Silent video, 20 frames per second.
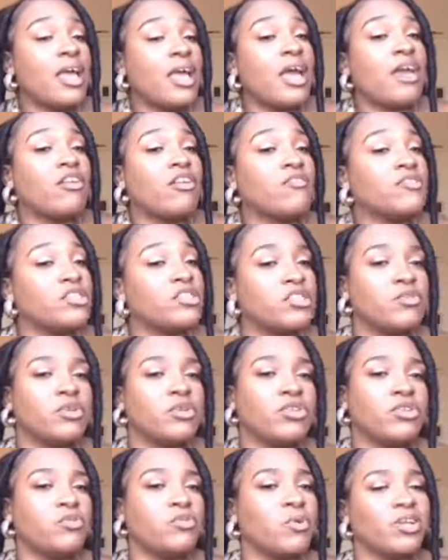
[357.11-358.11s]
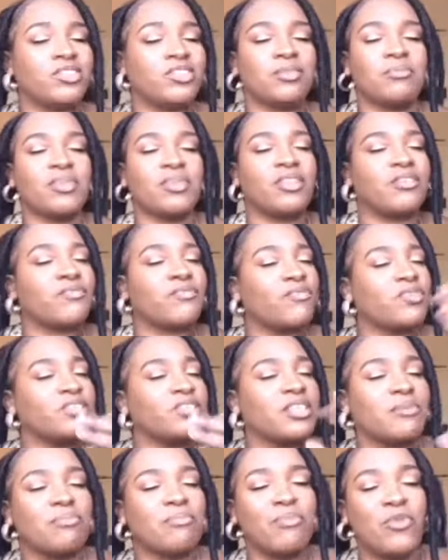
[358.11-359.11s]
And obviously when you wash them and they frizz
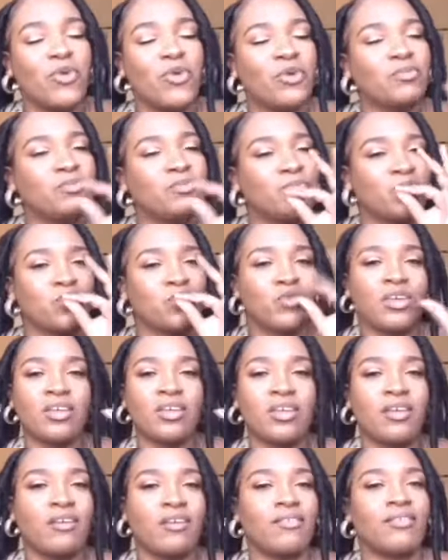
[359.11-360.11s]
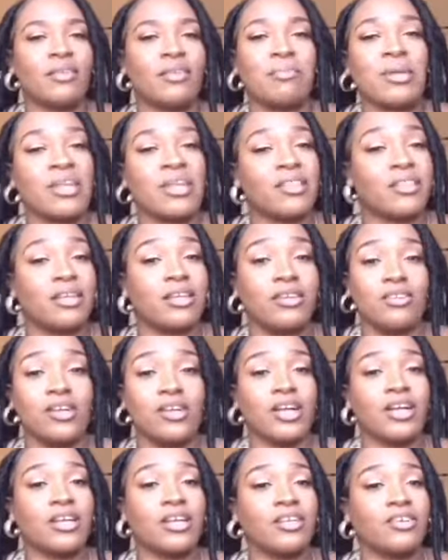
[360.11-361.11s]
up more, the better they
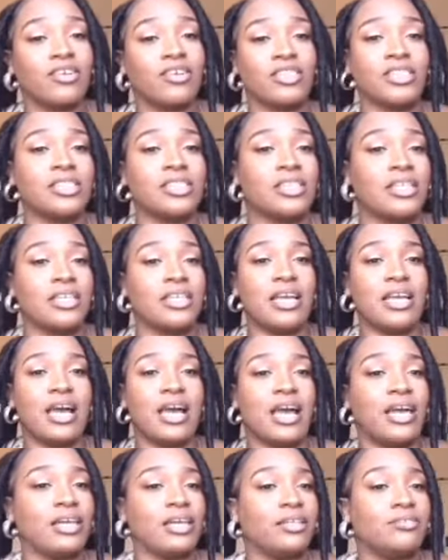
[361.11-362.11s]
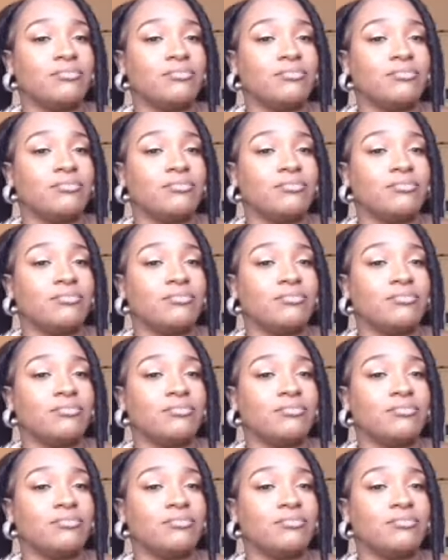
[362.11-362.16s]
look. Honestly, I